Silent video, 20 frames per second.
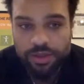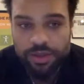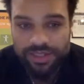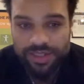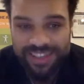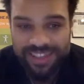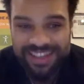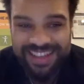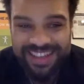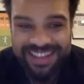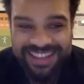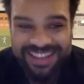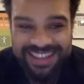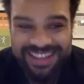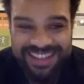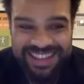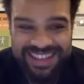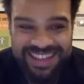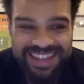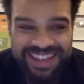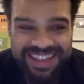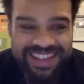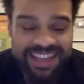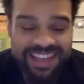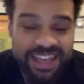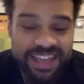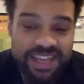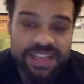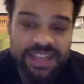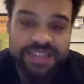Yeah.
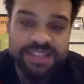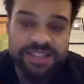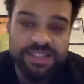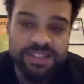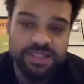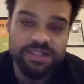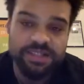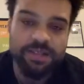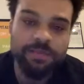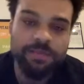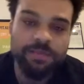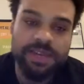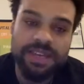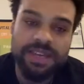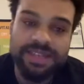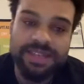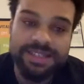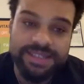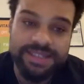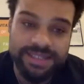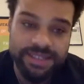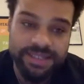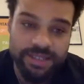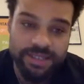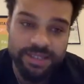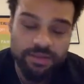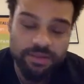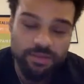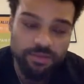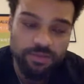Key is to be
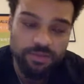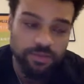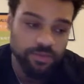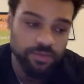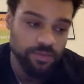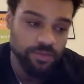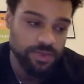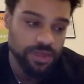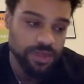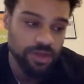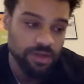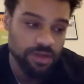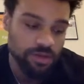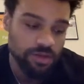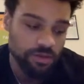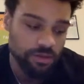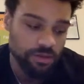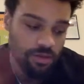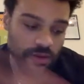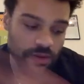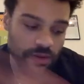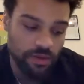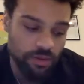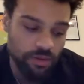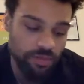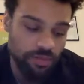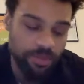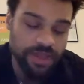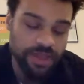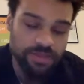consistent. So
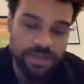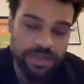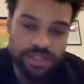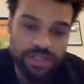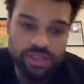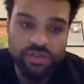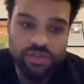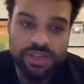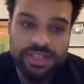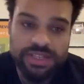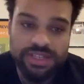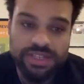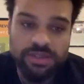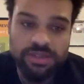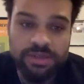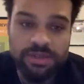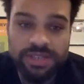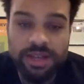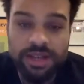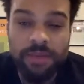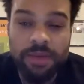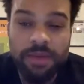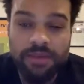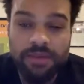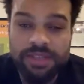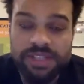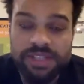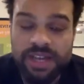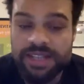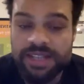best way to treat it is almost like a bit of
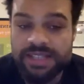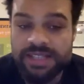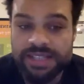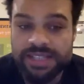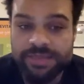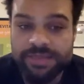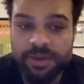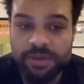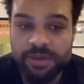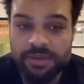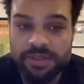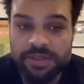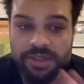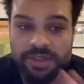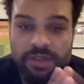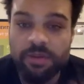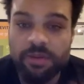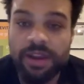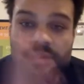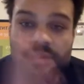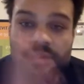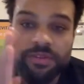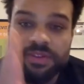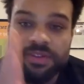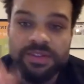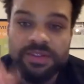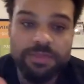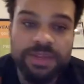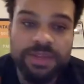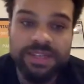a science experiment. So you want everything
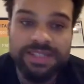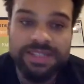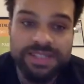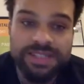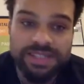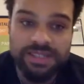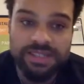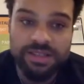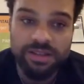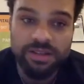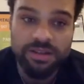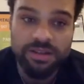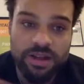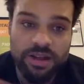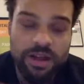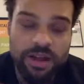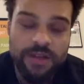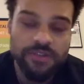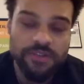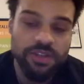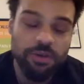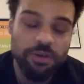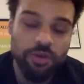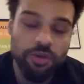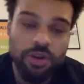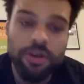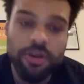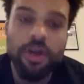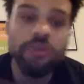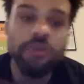to be consistent. So you
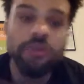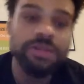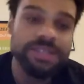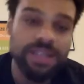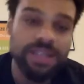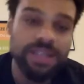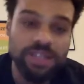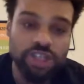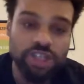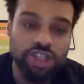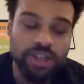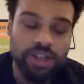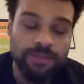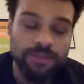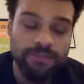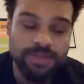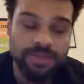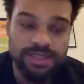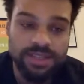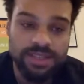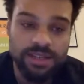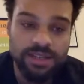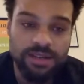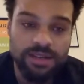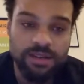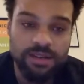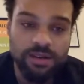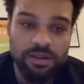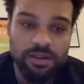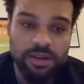want no sudden jumps
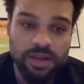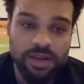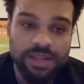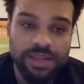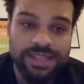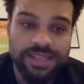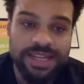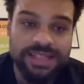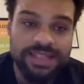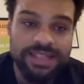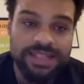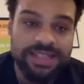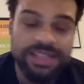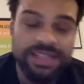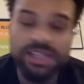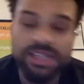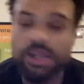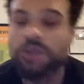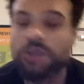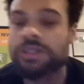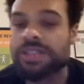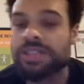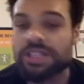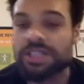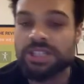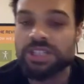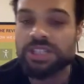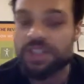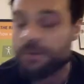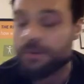in intensity, no
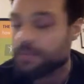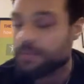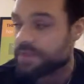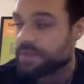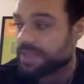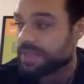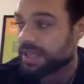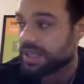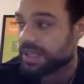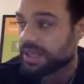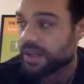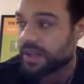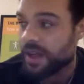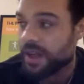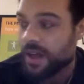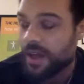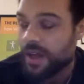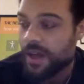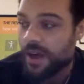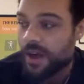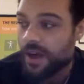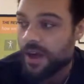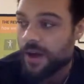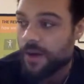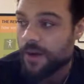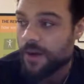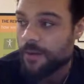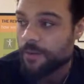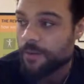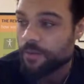sudden jumps in
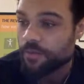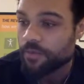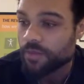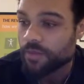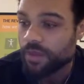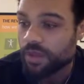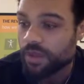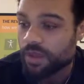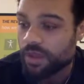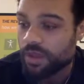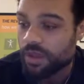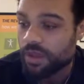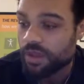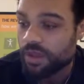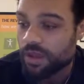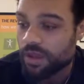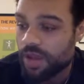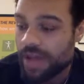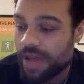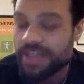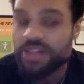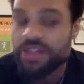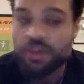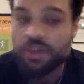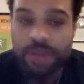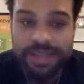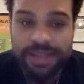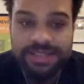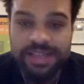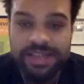adding new
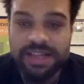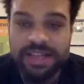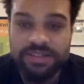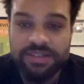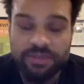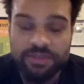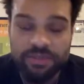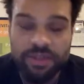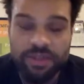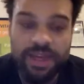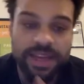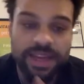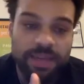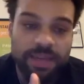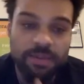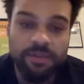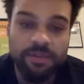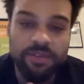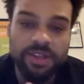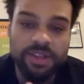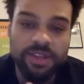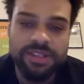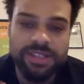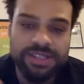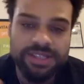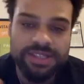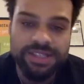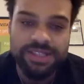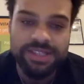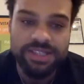exercise or anything like that. Keep everything as
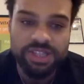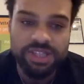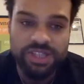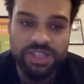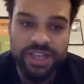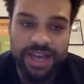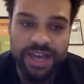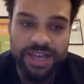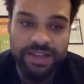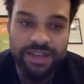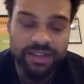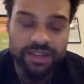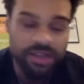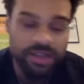consistent as you can.